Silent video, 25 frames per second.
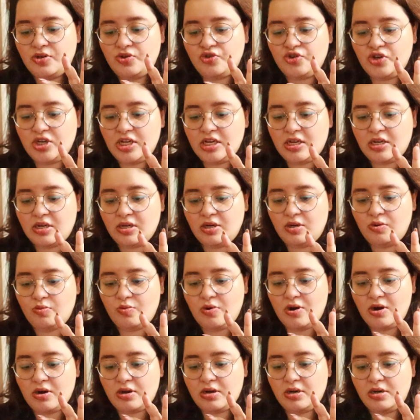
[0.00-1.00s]
Treacle
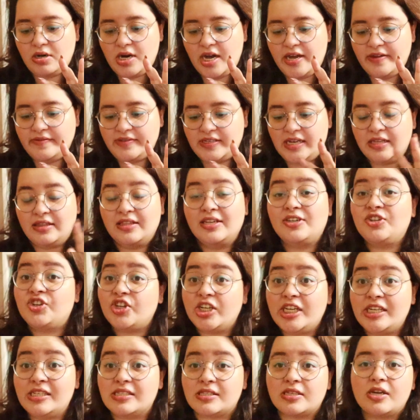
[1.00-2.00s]
Walker, I've said The
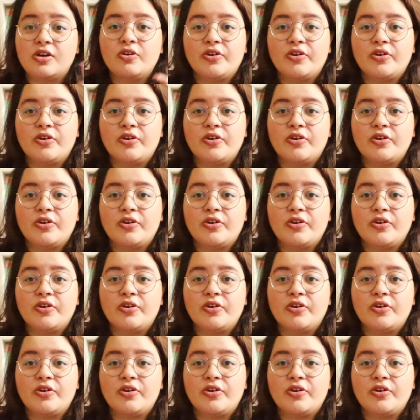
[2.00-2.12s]
Trees.